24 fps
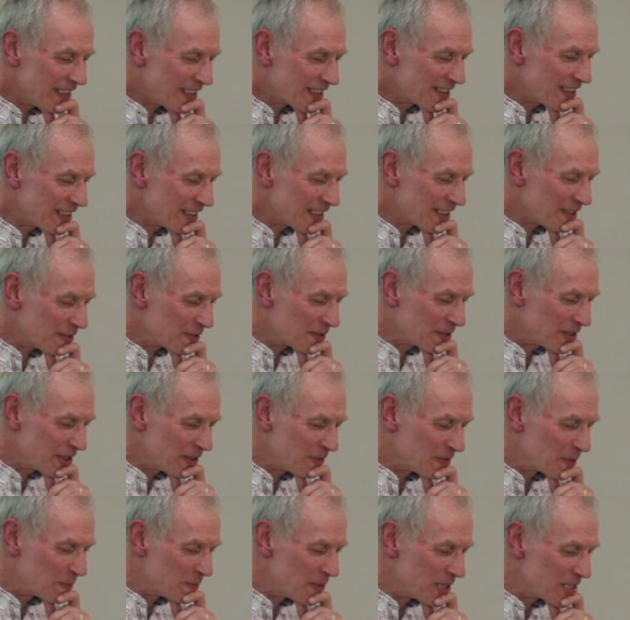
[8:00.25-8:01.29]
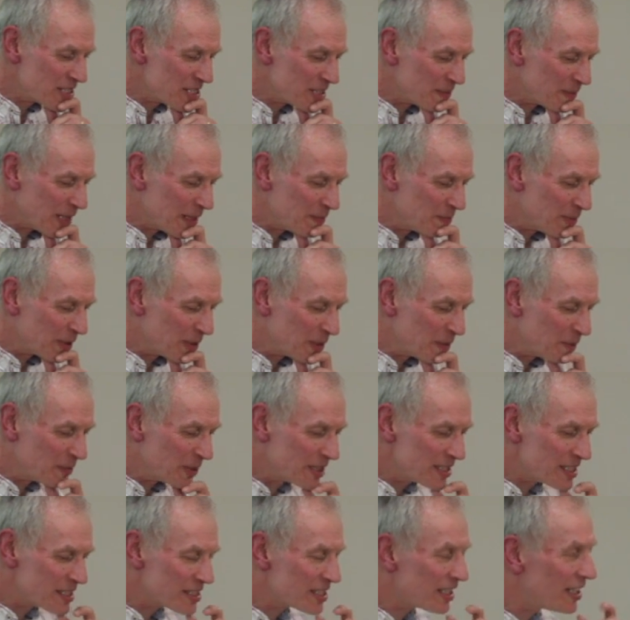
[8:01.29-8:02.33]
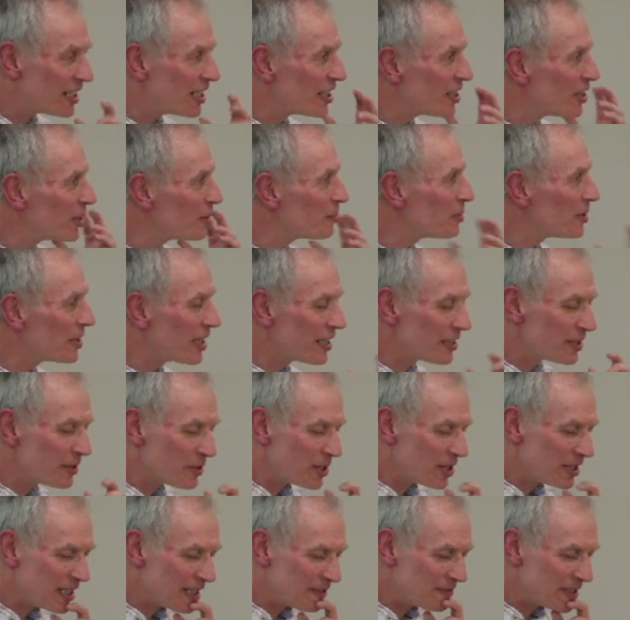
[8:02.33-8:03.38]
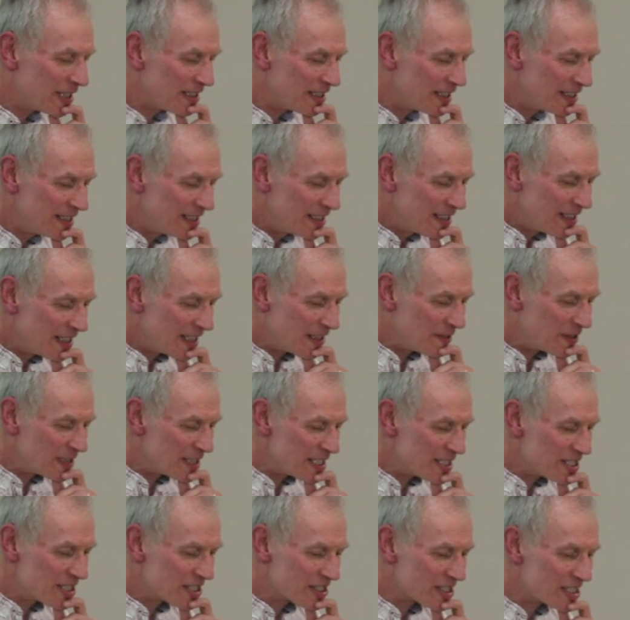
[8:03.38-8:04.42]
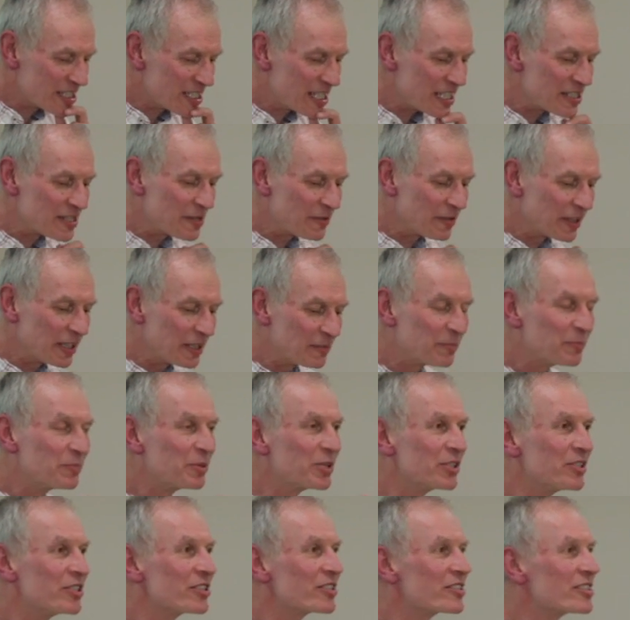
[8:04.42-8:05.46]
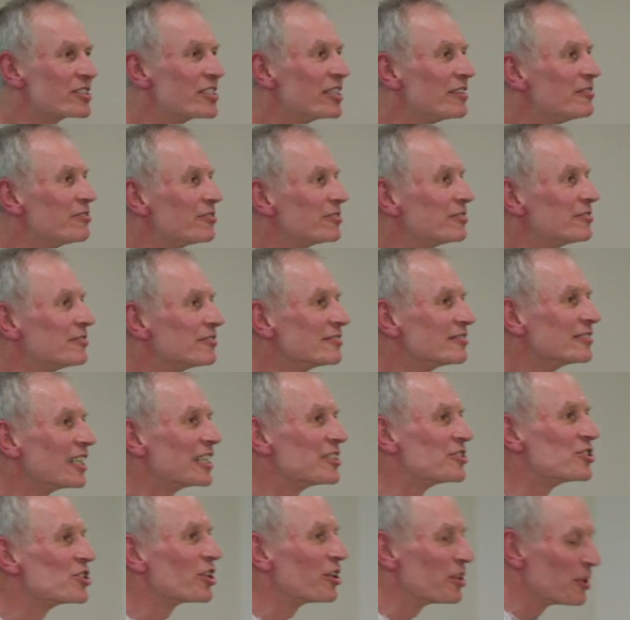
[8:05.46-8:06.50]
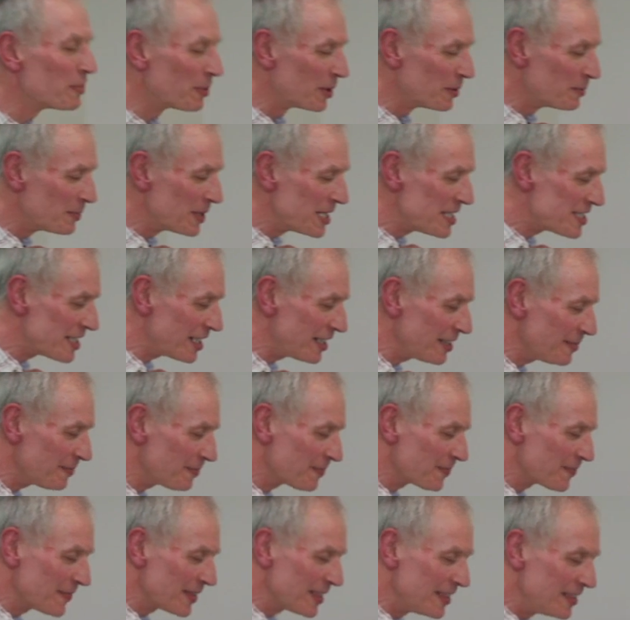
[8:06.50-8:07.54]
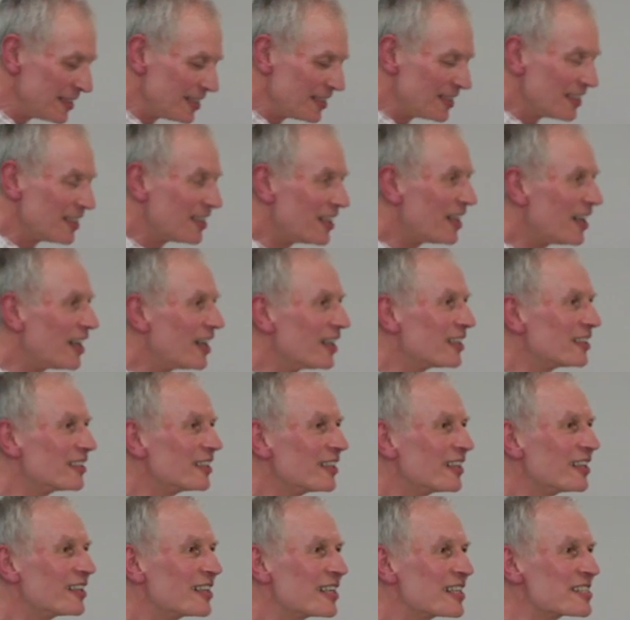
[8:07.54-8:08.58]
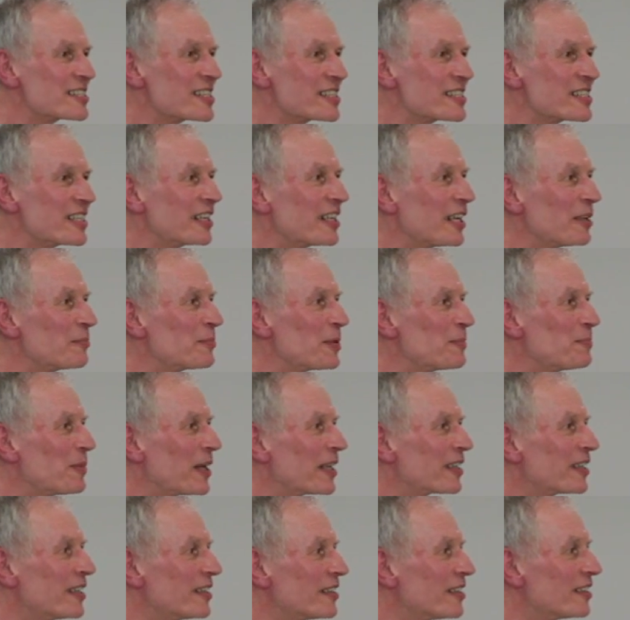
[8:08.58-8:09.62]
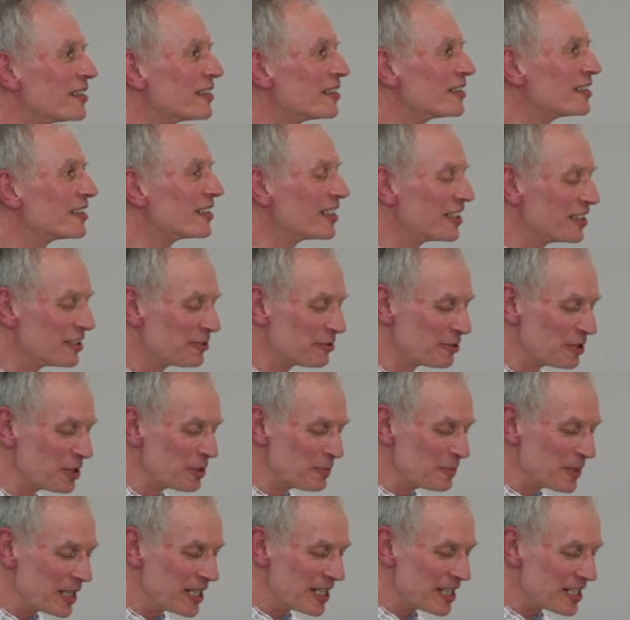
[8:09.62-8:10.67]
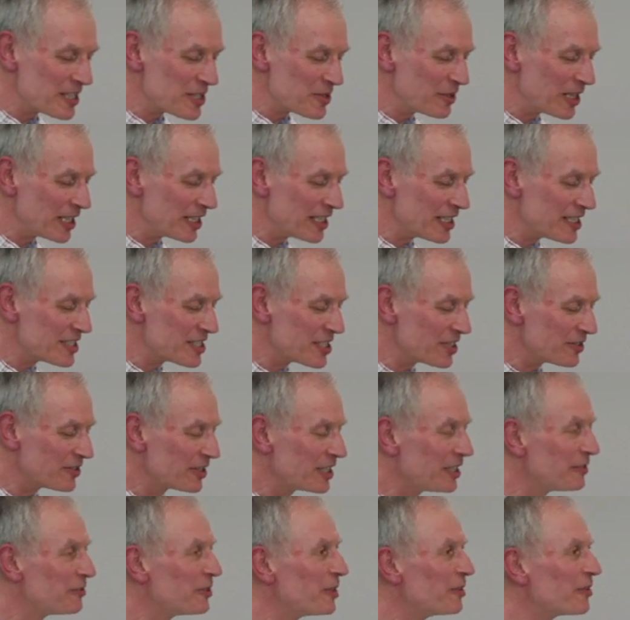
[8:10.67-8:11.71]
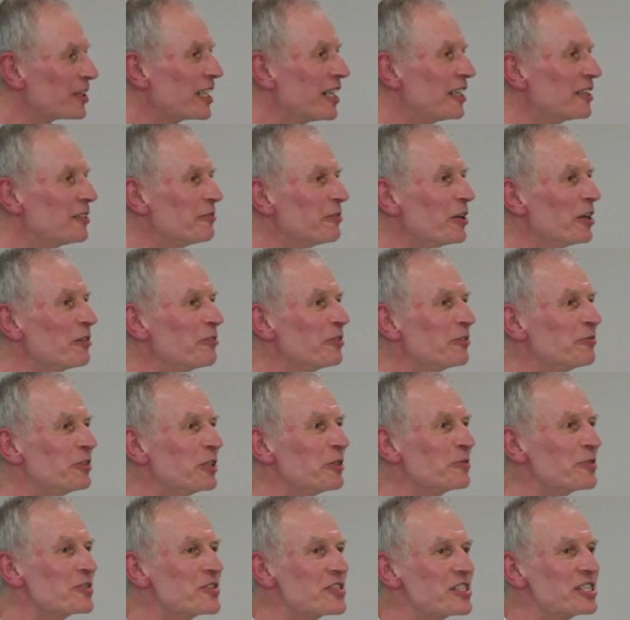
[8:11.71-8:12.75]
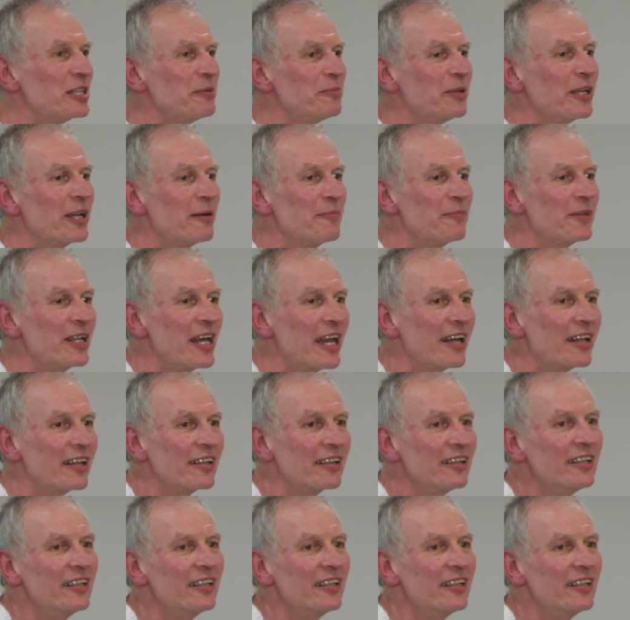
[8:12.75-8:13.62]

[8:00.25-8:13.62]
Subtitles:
I think I've covered most of my bullet points, so I hope that you all have a very successful and productive, enjoyable meeting. And as I said, I'll be back in a few minutes, really, to give you a kind of overview of CBMNet